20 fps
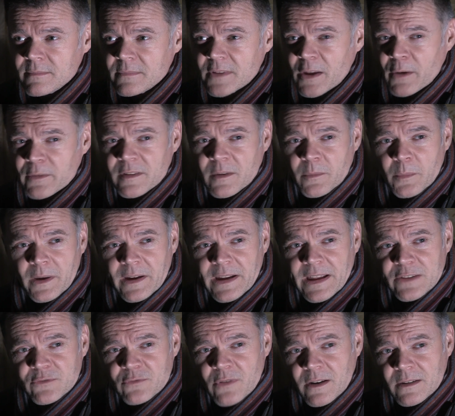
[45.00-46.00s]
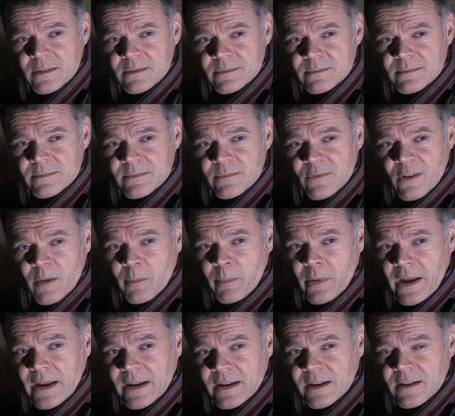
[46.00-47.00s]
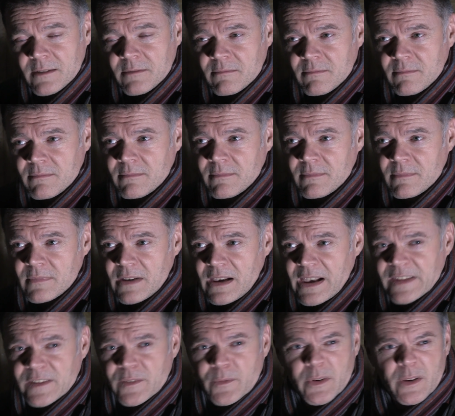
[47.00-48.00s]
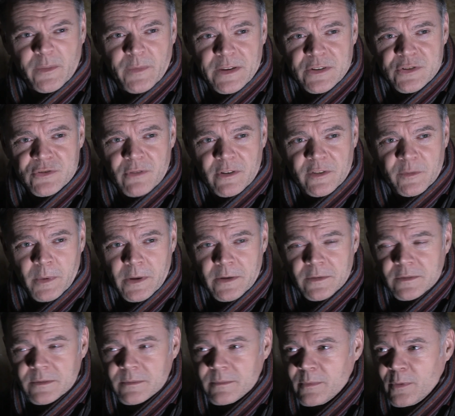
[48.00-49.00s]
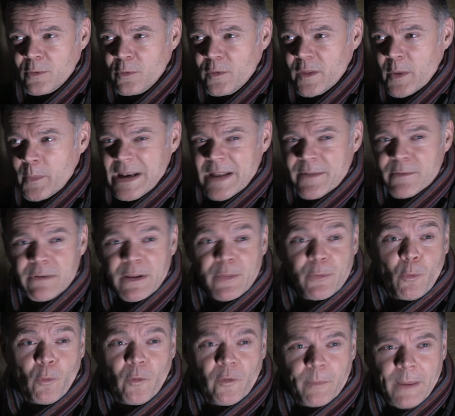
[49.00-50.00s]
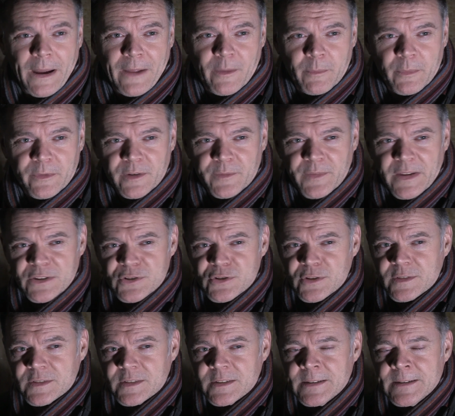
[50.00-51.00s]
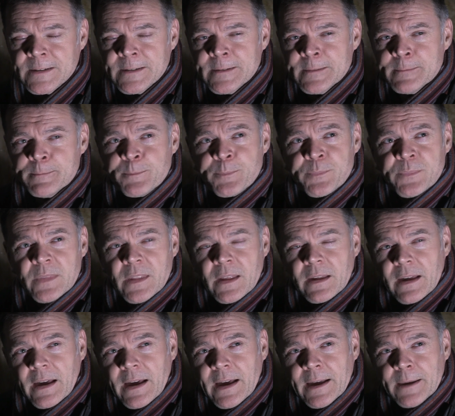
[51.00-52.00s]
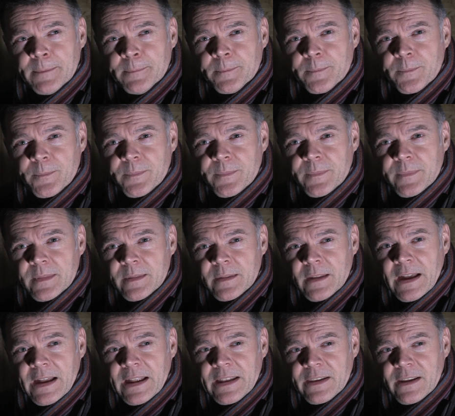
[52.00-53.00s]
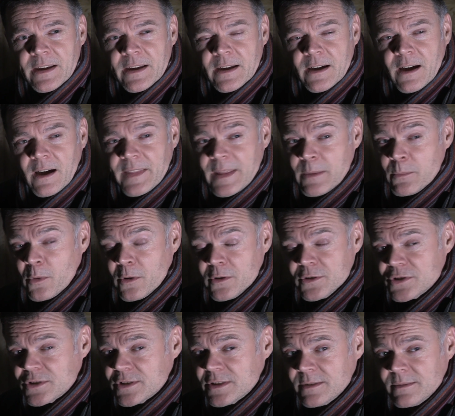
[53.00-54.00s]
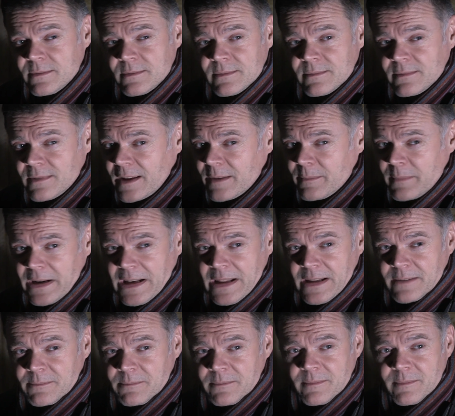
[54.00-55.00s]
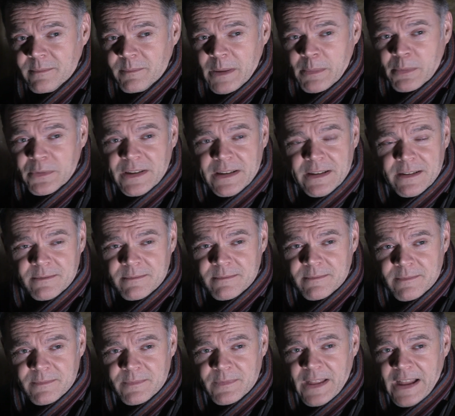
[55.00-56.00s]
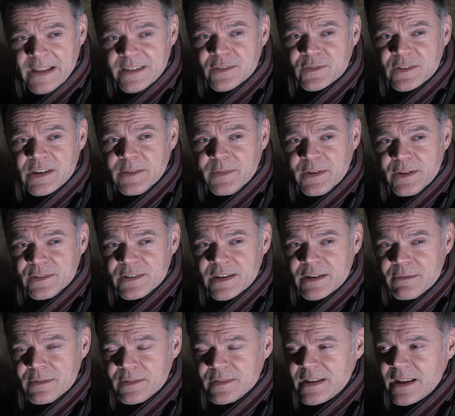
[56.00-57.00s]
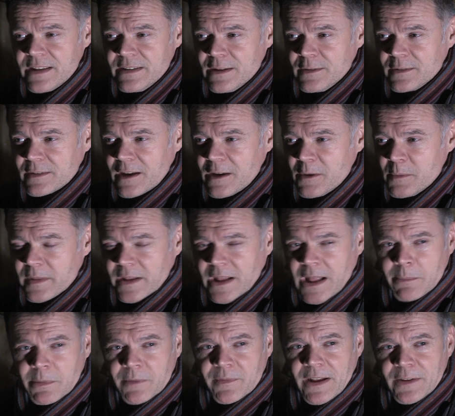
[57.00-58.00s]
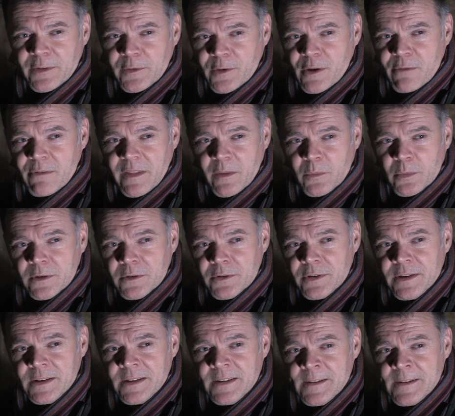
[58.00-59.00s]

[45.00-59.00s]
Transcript: go somewhere, get drunk, ride back, less of an adventure I suppose. Although we never really thought about them as adventures. I then watched, like many people did, that TV series 10 years ago with a couple of actors going around the world.